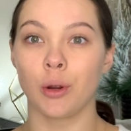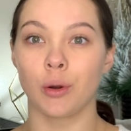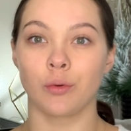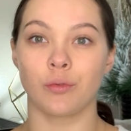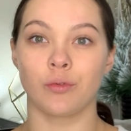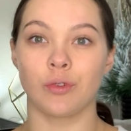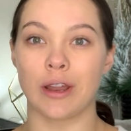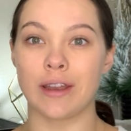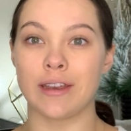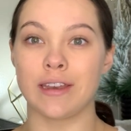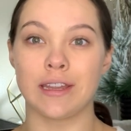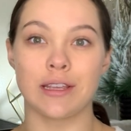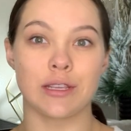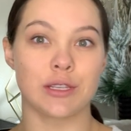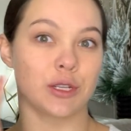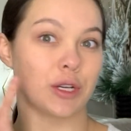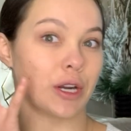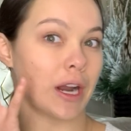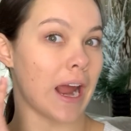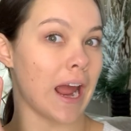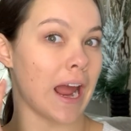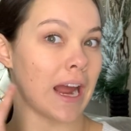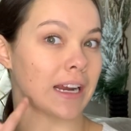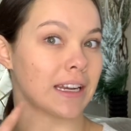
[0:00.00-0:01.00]
redness
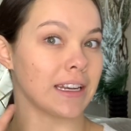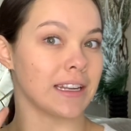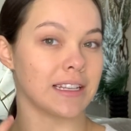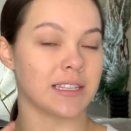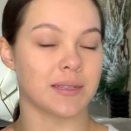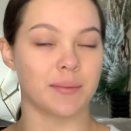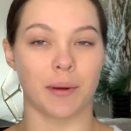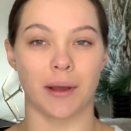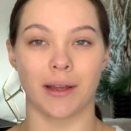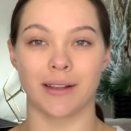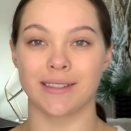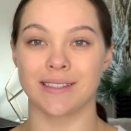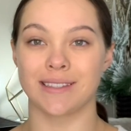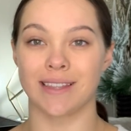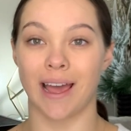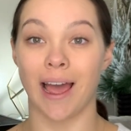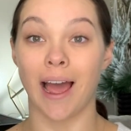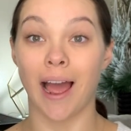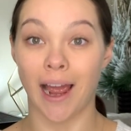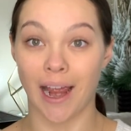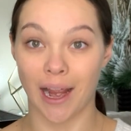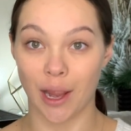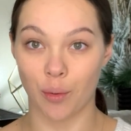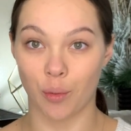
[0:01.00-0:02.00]
or acne spots that
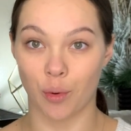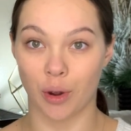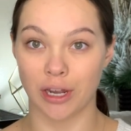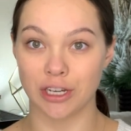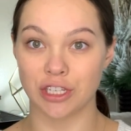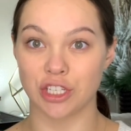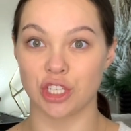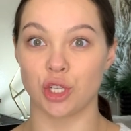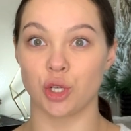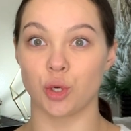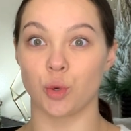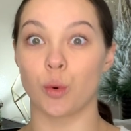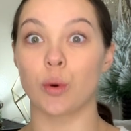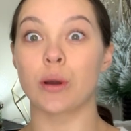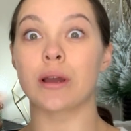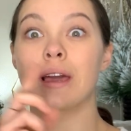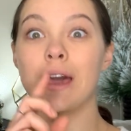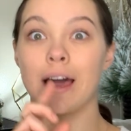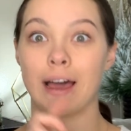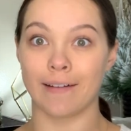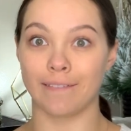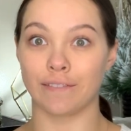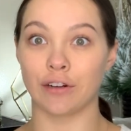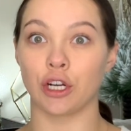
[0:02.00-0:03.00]
I want to
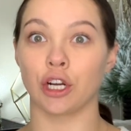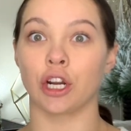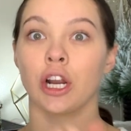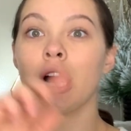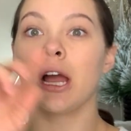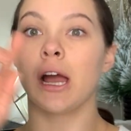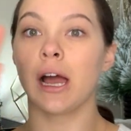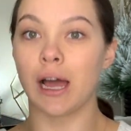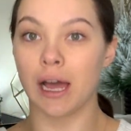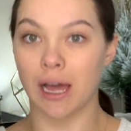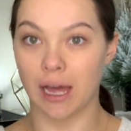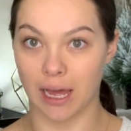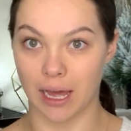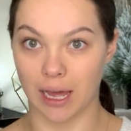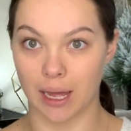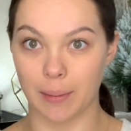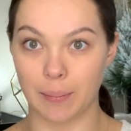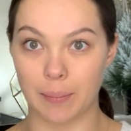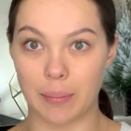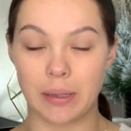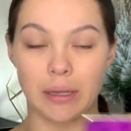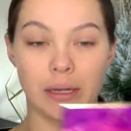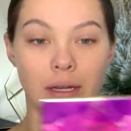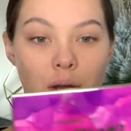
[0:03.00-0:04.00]
cover
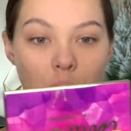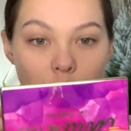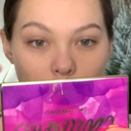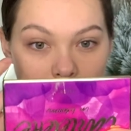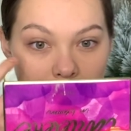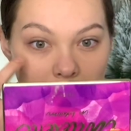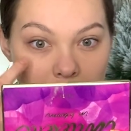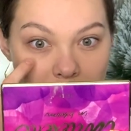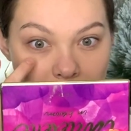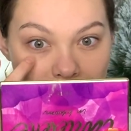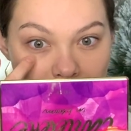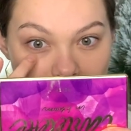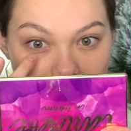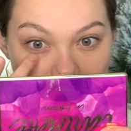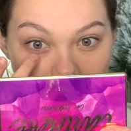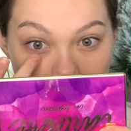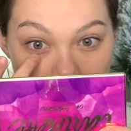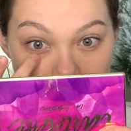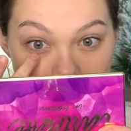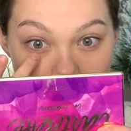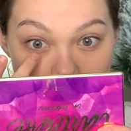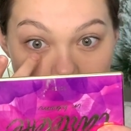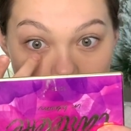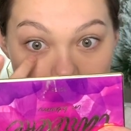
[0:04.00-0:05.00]
up, okay?
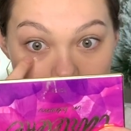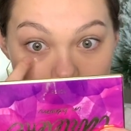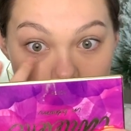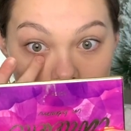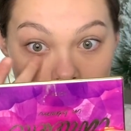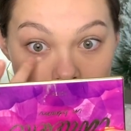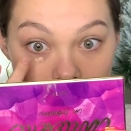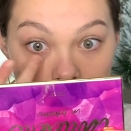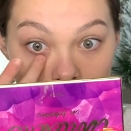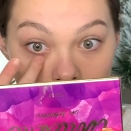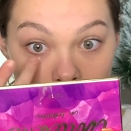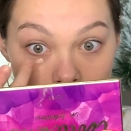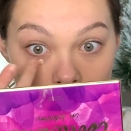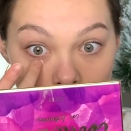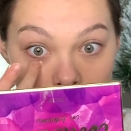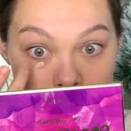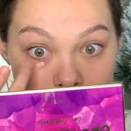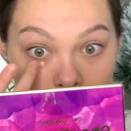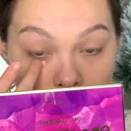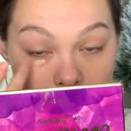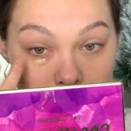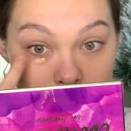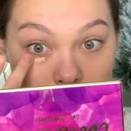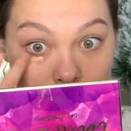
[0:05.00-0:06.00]
So yeah,
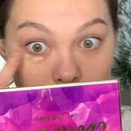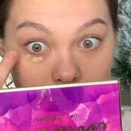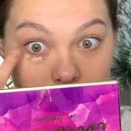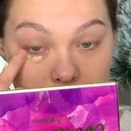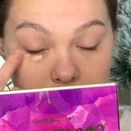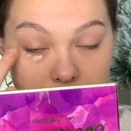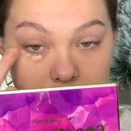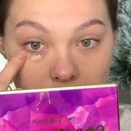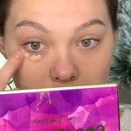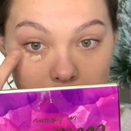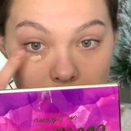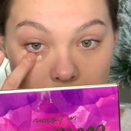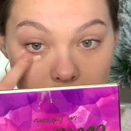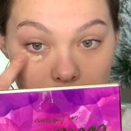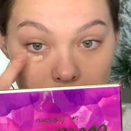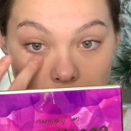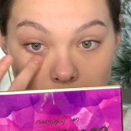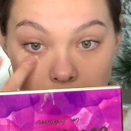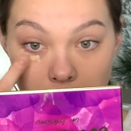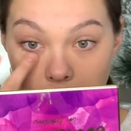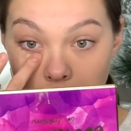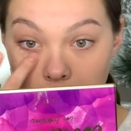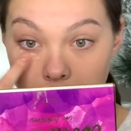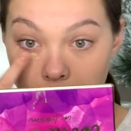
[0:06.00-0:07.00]
so I'm just going to take a
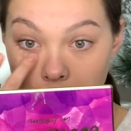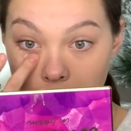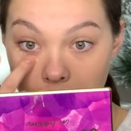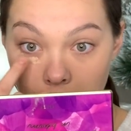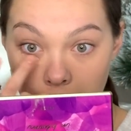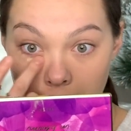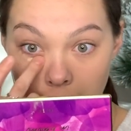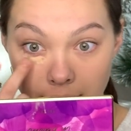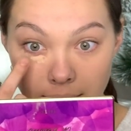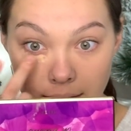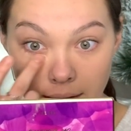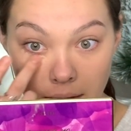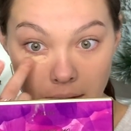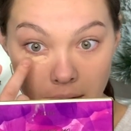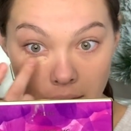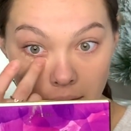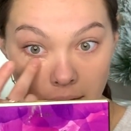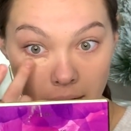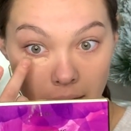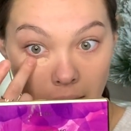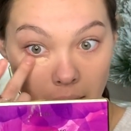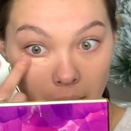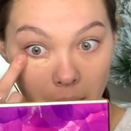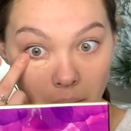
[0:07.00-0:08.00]
light
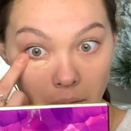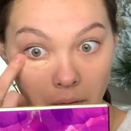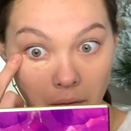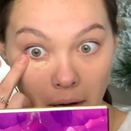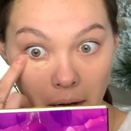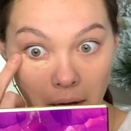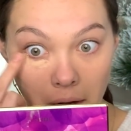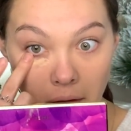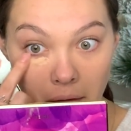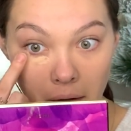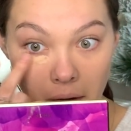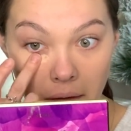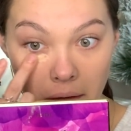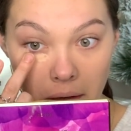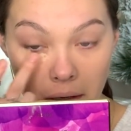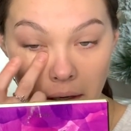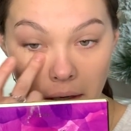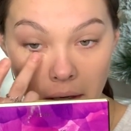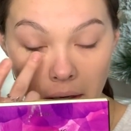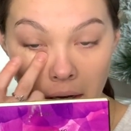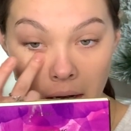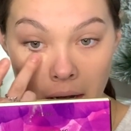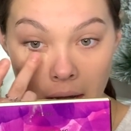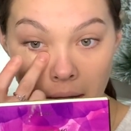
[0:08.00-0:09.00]
dab right around
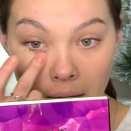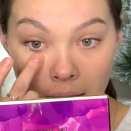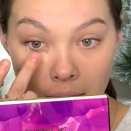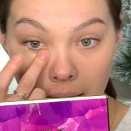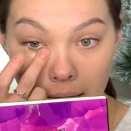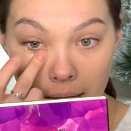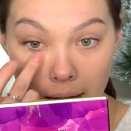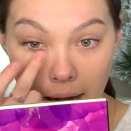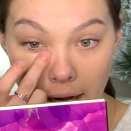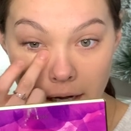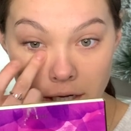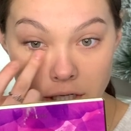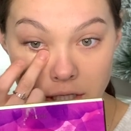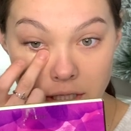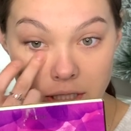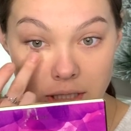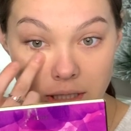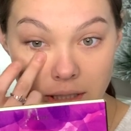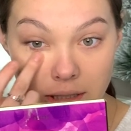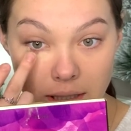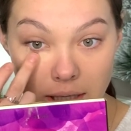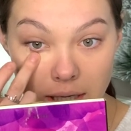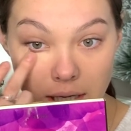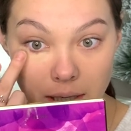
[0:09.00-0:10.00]
here, and I
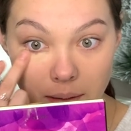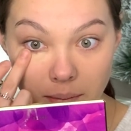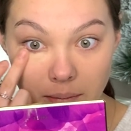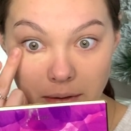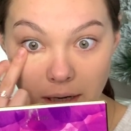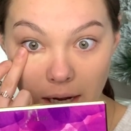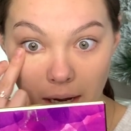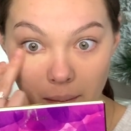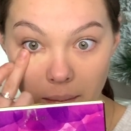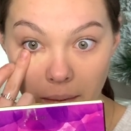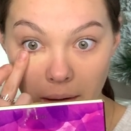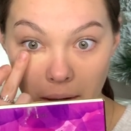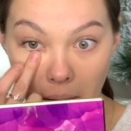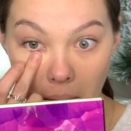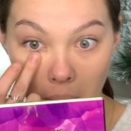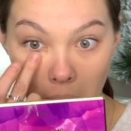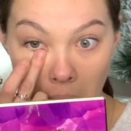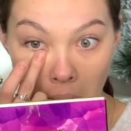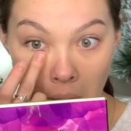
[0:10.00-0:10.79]
just keep dabbing.